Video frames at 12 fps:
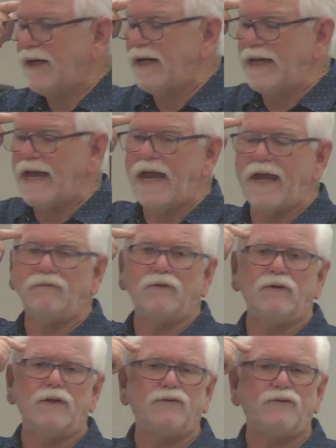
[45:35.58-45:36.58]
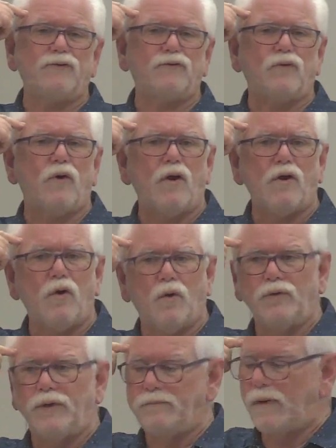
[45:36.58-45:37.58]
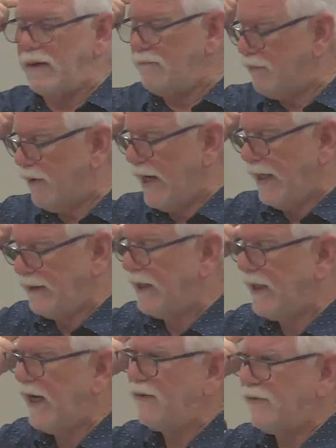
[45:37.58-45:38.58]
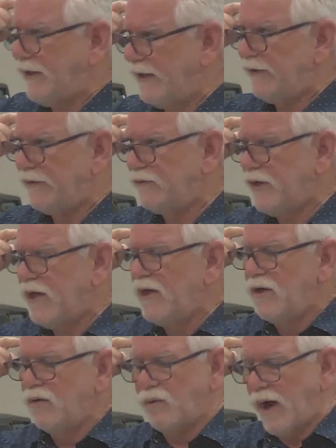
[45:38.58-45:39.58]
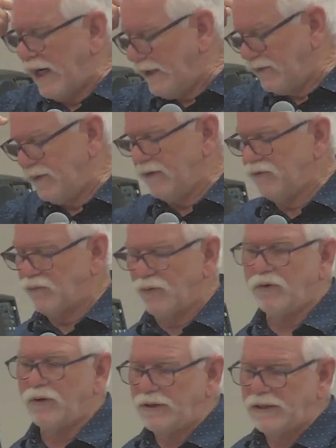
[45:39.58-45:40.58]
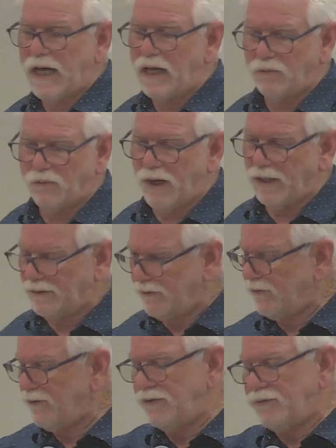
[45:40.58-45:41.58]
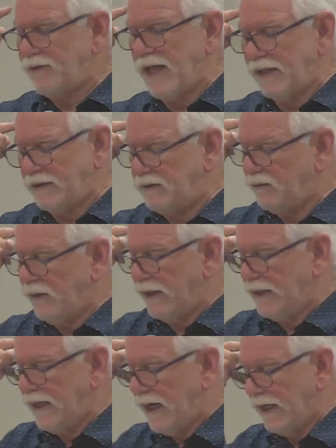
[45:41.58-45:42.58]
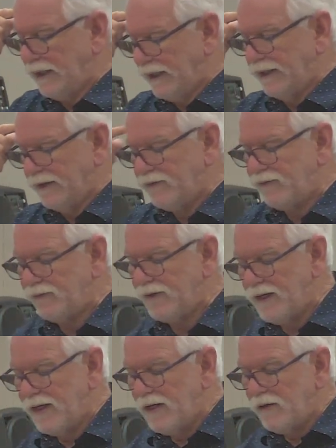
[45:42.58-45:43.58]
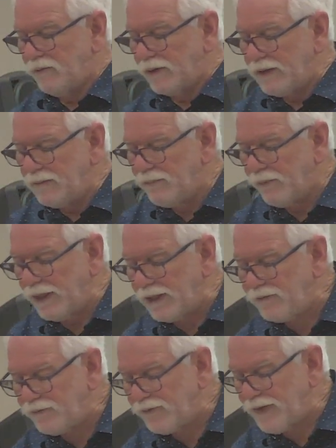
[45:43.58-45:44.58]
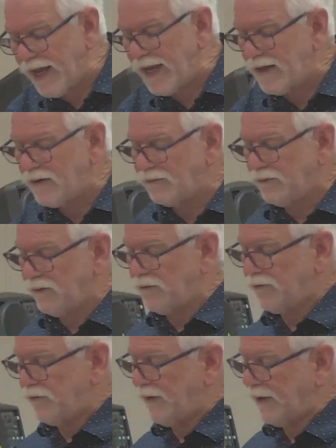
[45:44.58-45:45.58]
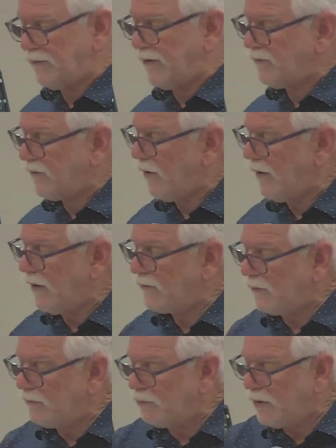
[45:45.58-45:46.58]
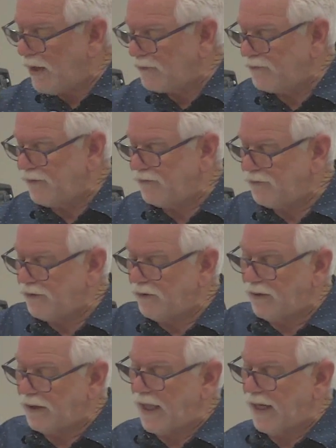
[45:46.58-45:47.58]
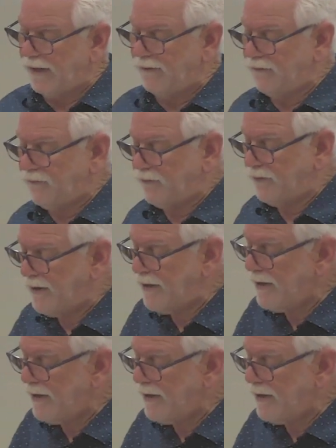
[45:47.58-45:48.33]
that I have or this stronghold in my brain that I think is right is really not right. This is not the way God is. When he brings down those things, it's a, it's a process in our lives.